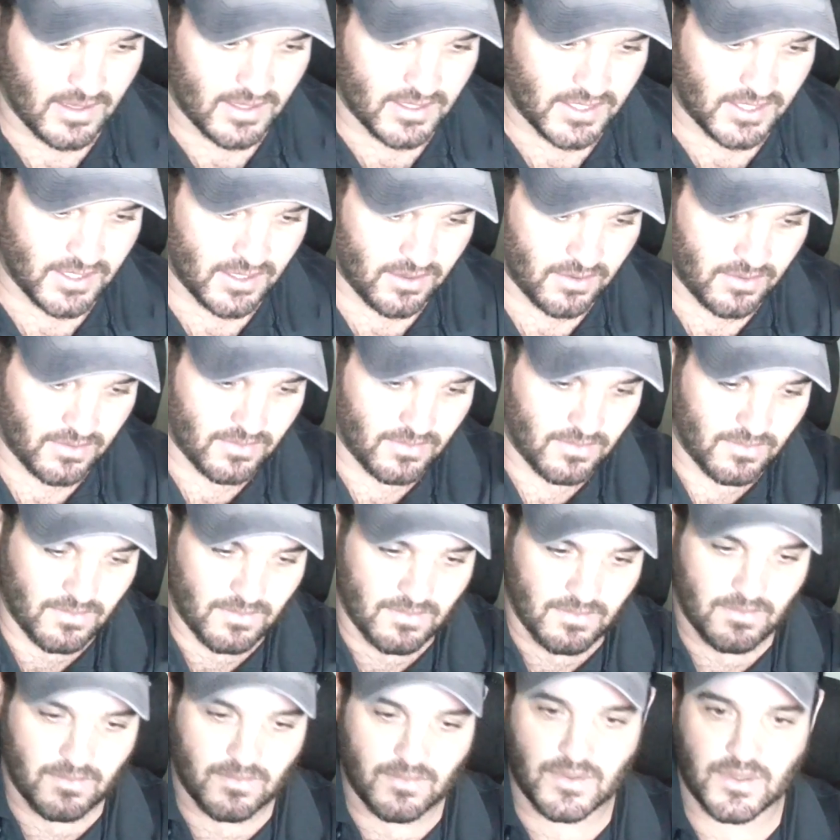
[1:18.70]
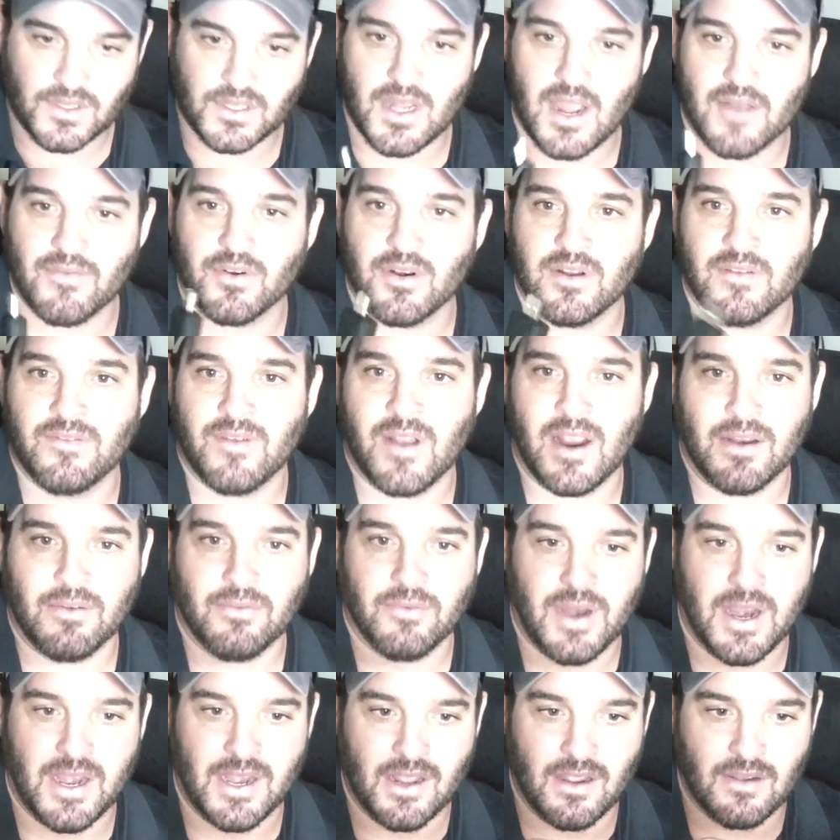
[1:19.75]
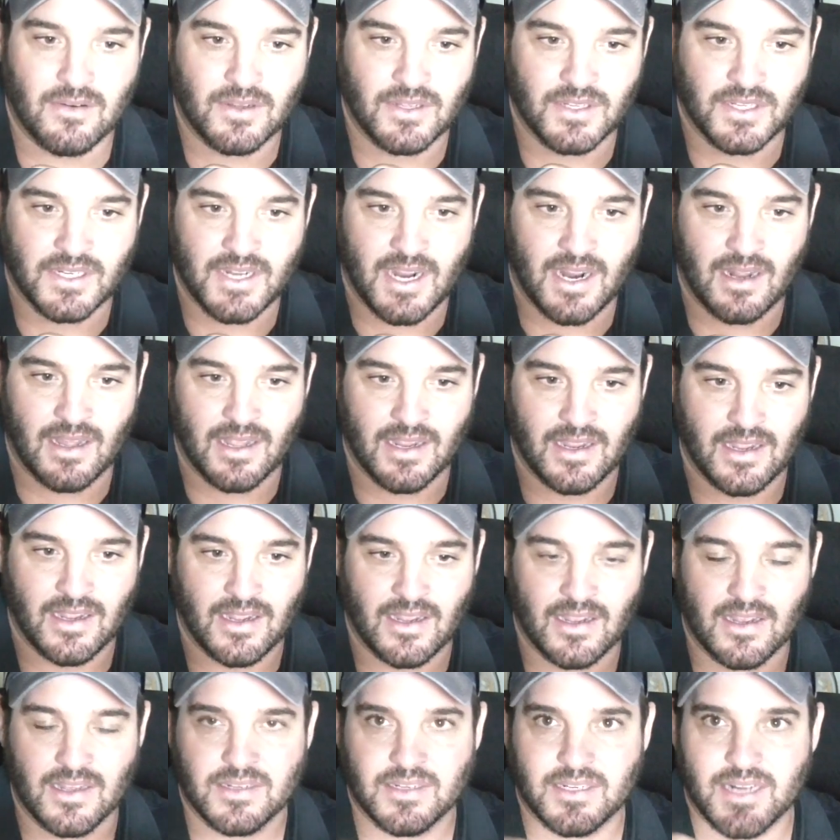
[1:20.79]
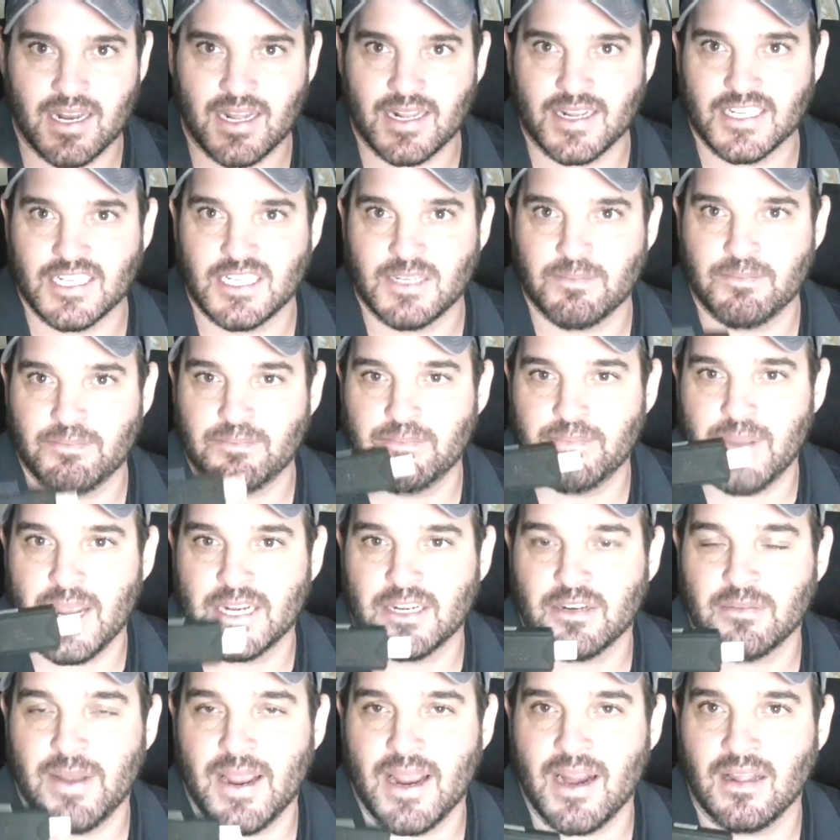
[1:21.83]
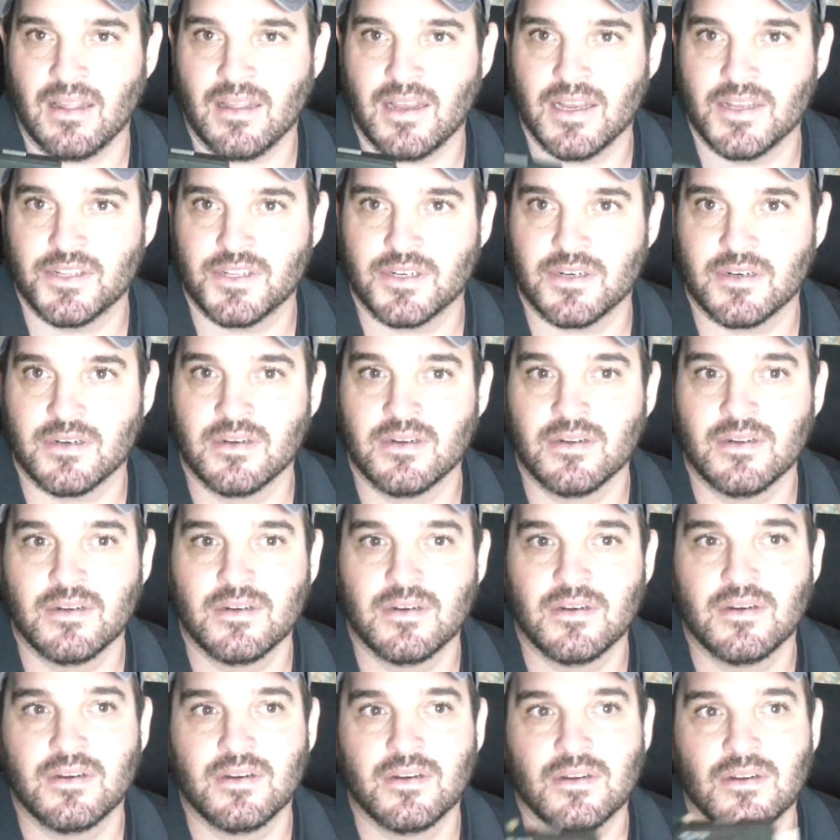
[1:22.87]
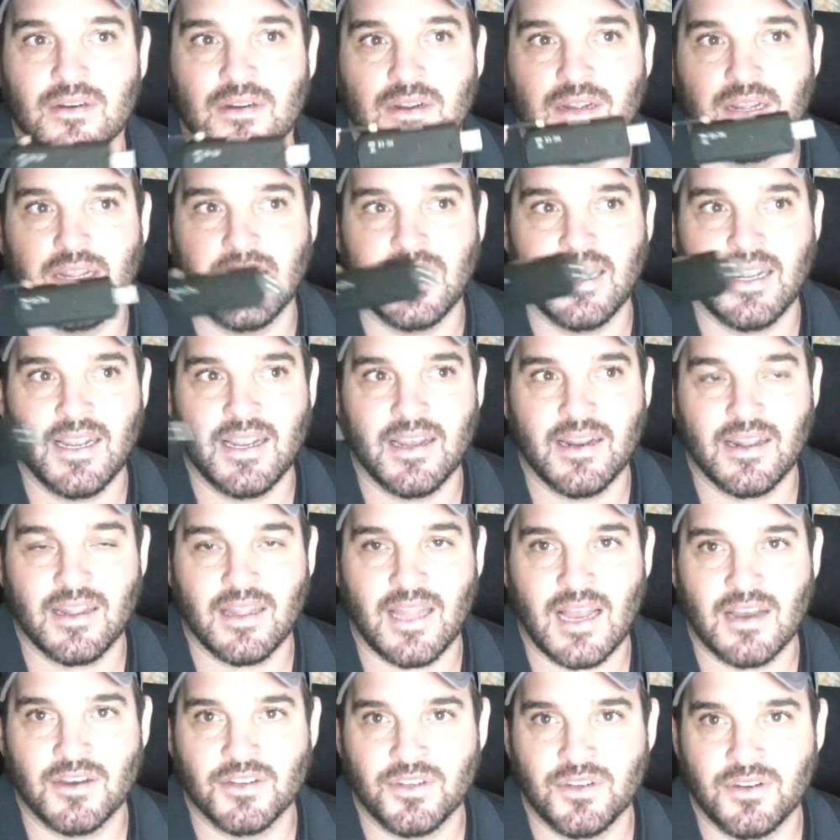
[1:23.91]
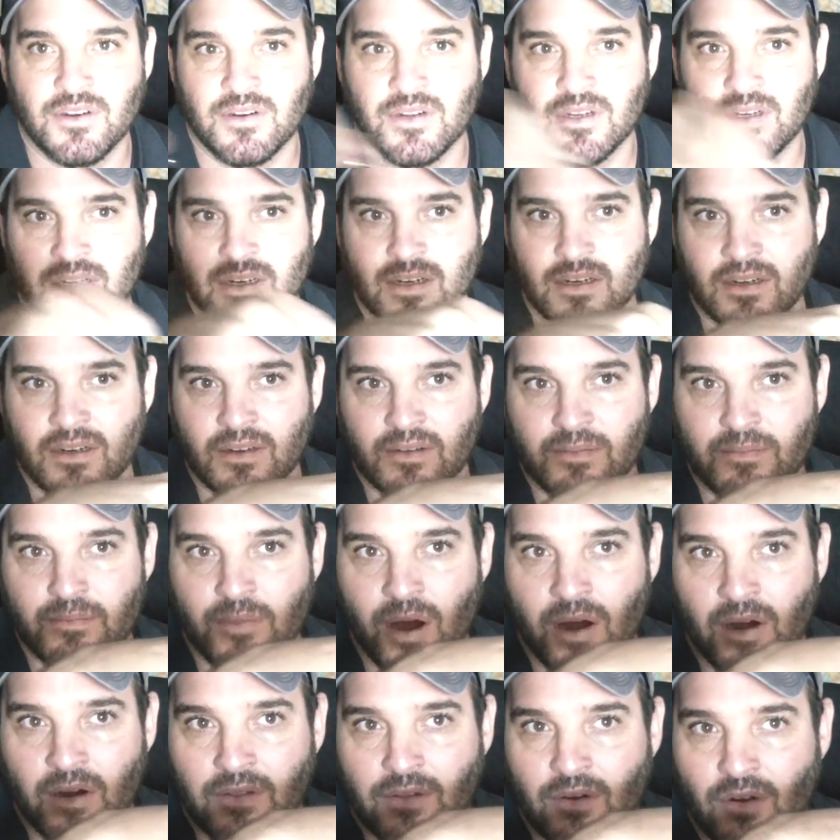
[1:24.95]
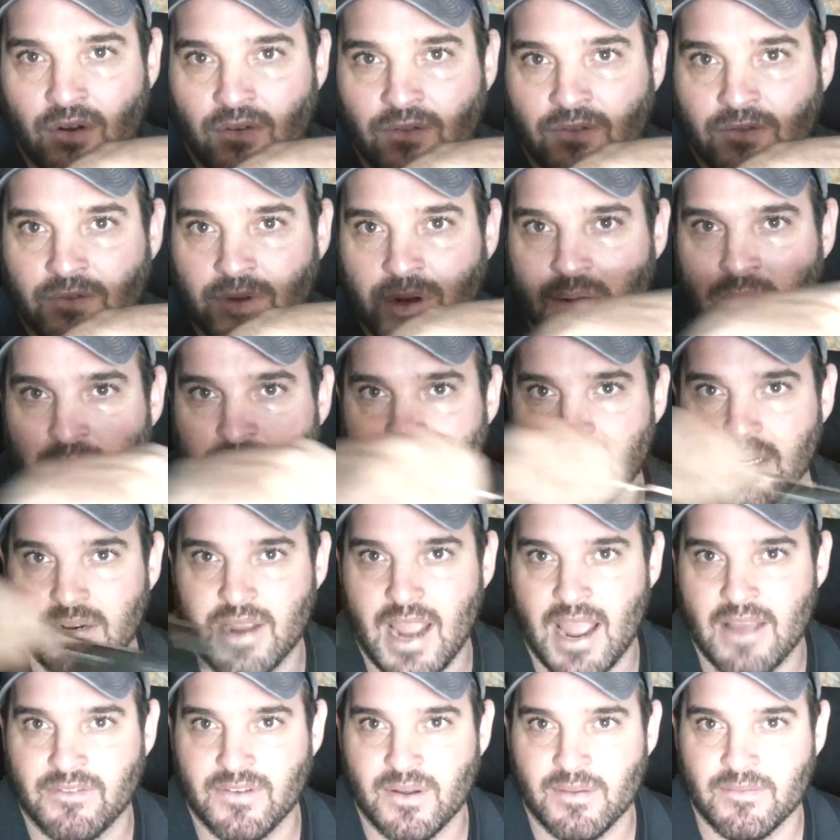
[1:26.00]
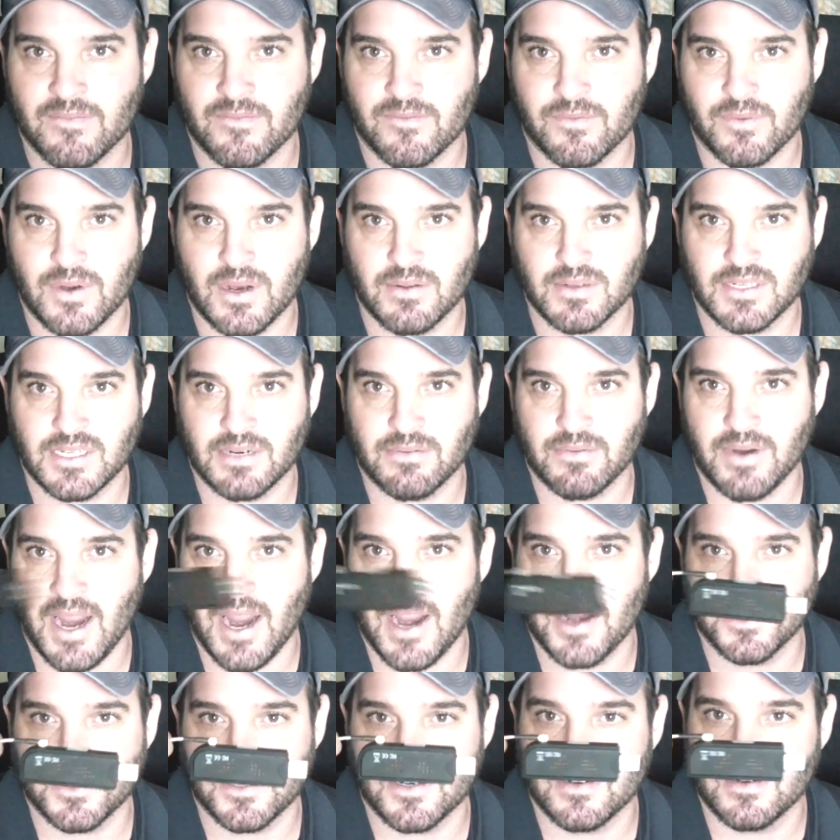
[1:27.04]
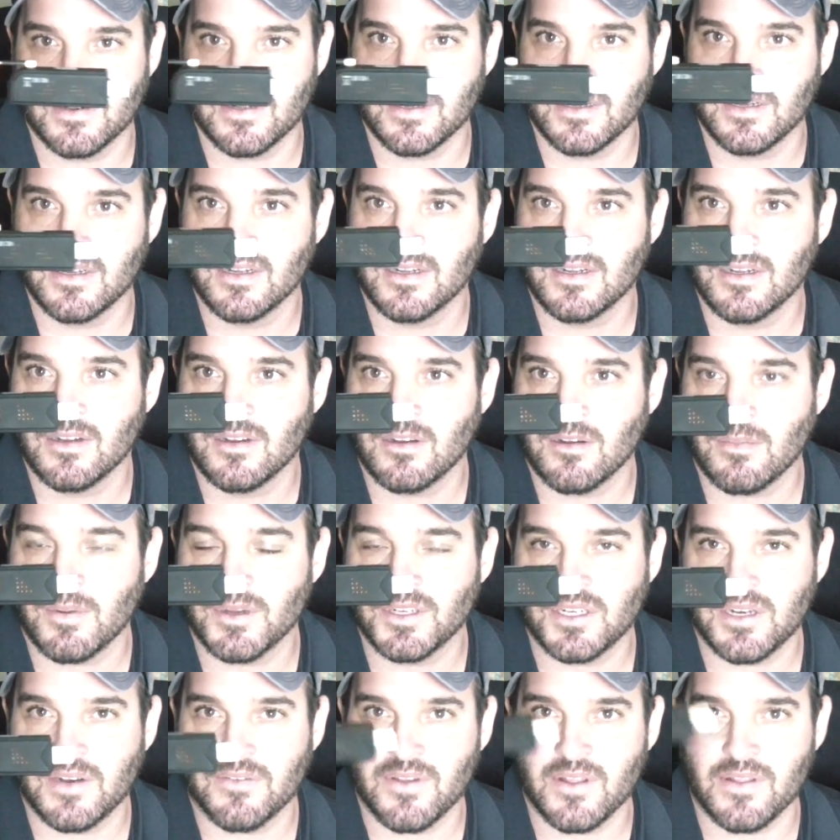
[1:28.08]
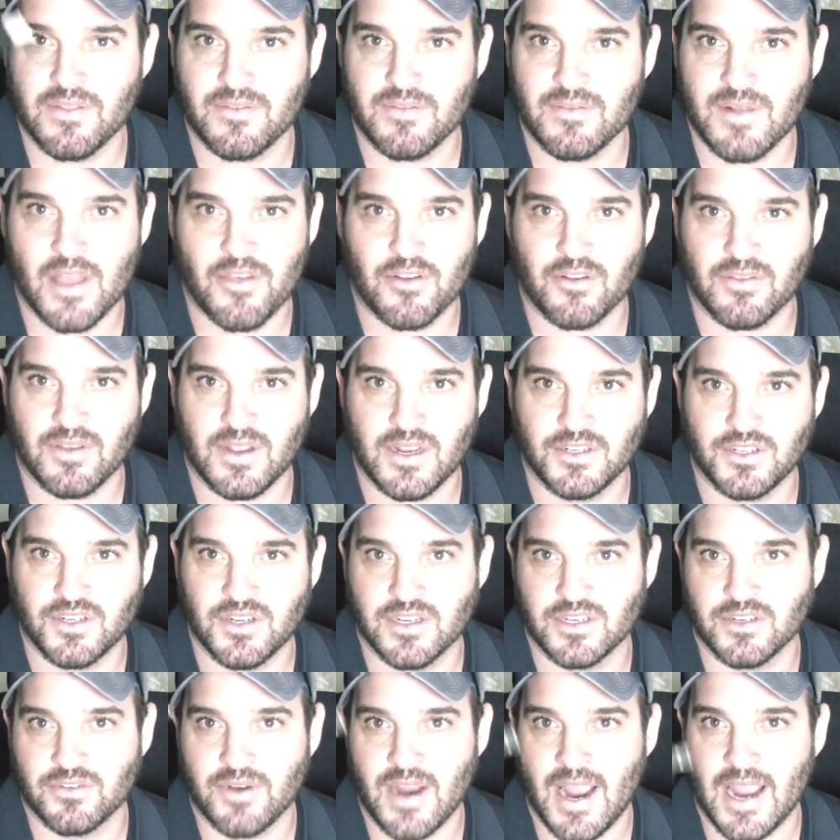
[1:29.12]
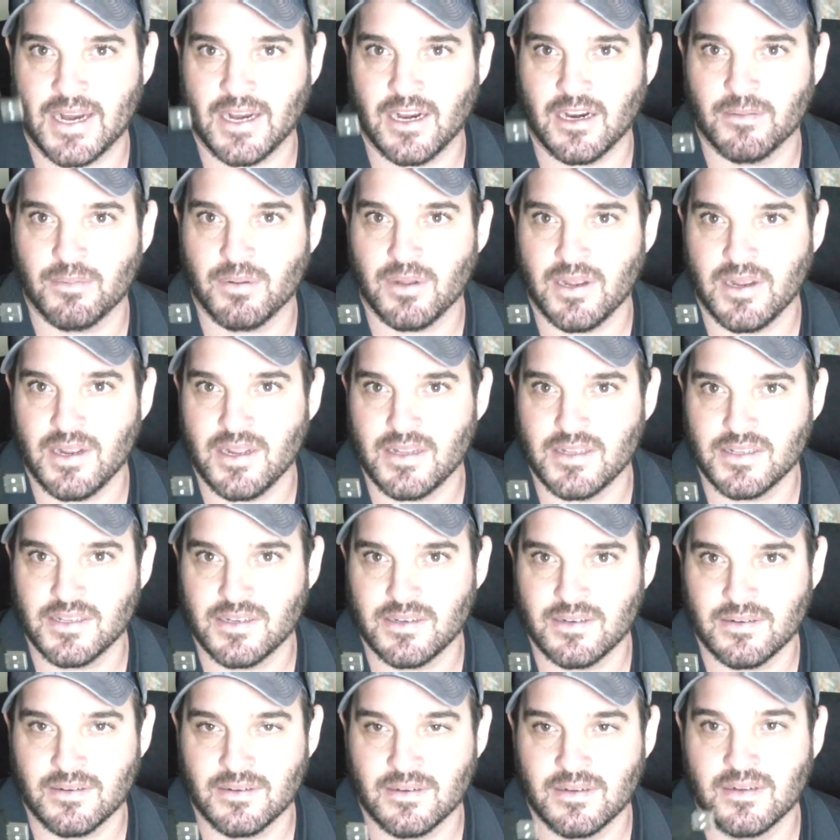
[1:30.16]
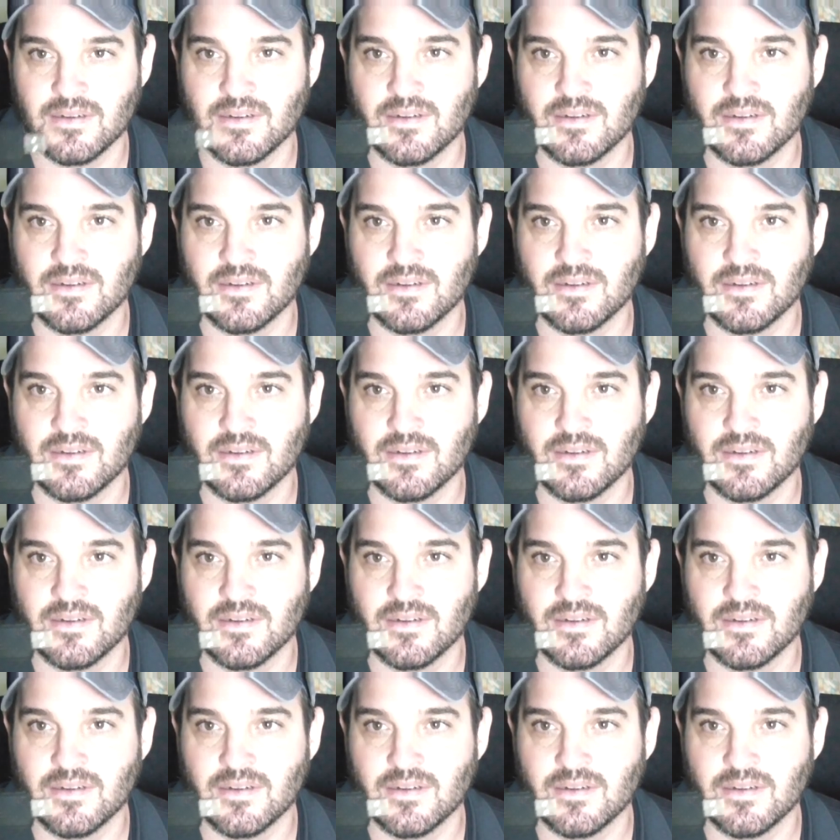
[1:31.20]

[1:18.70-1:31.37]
so software-defined radio is kind of like a it's kind of like a spectrum analyzer, and allows you to monitor the whole frequency FM frequency range and a whole bunch of different other things. You can track airplanes and